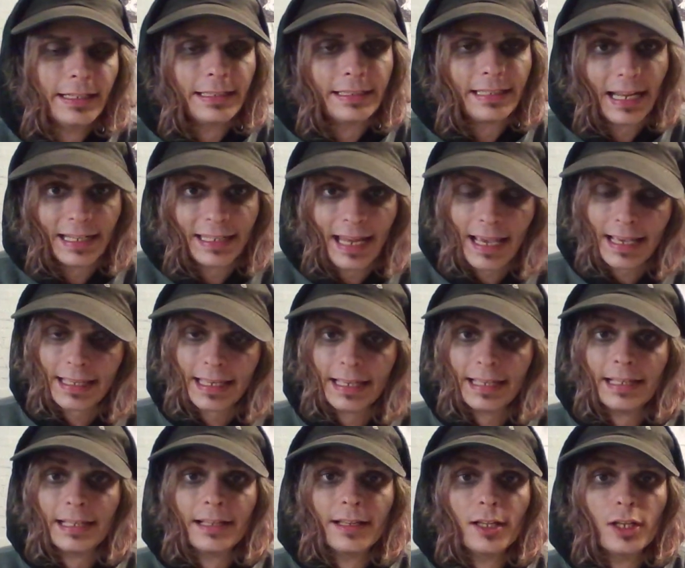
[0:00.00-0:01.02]
They take
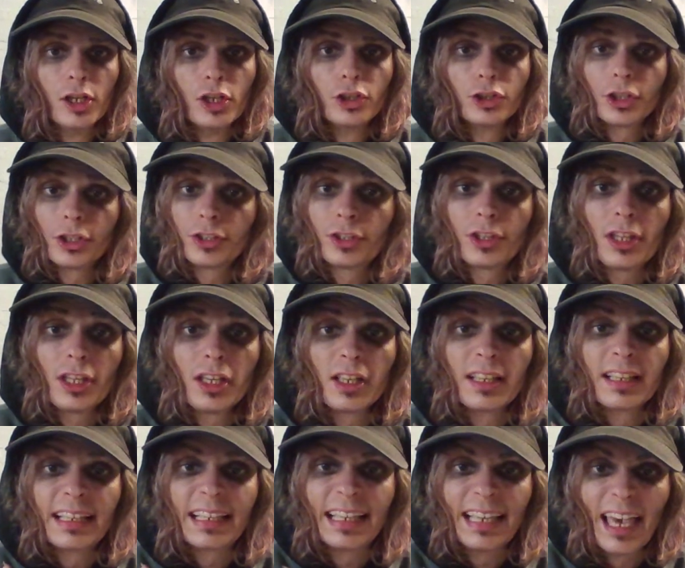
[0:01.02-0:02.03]
it just to
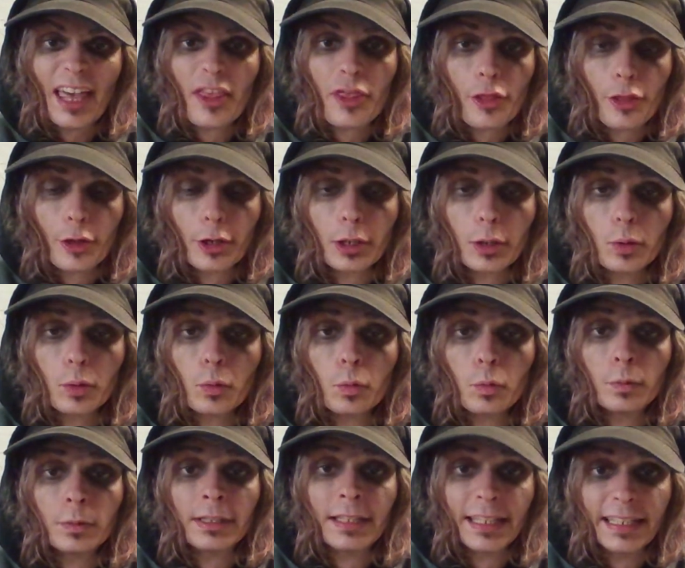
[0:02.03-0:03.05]
get through
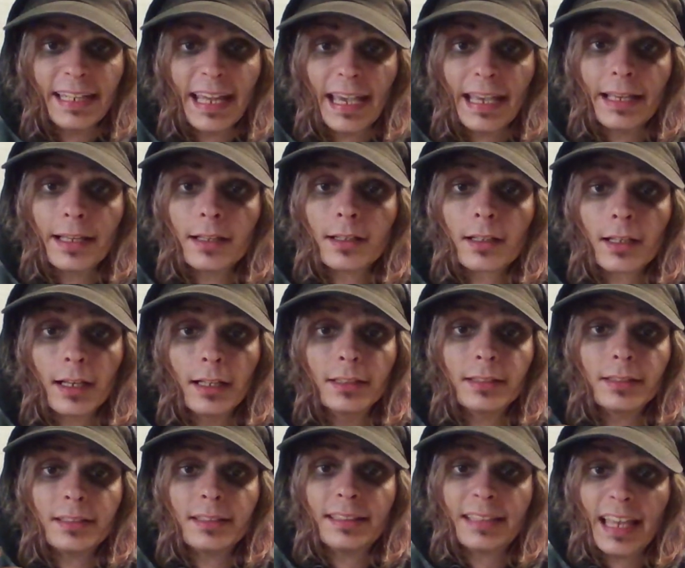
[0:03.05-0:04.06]
the day,
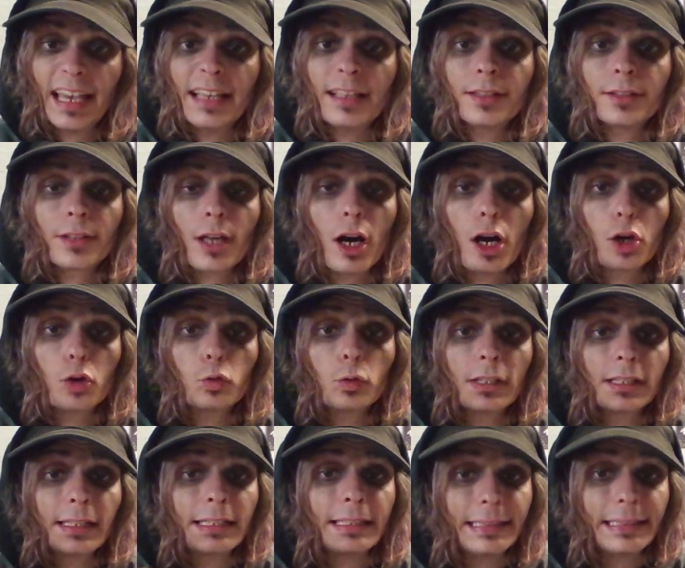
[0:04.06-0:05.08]
because days are
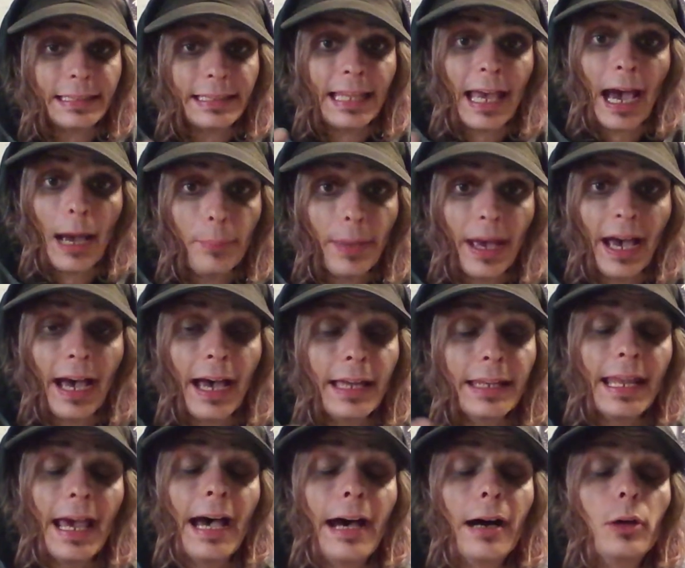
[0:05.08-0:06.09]
really that bad
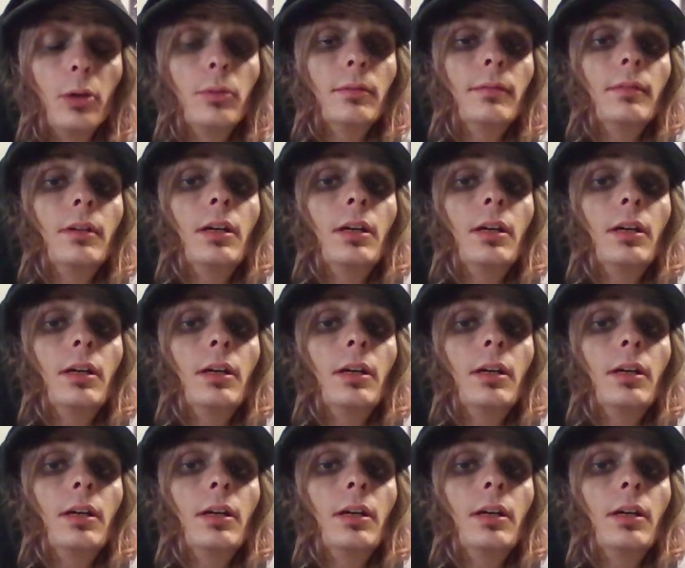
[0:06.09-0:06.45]
now.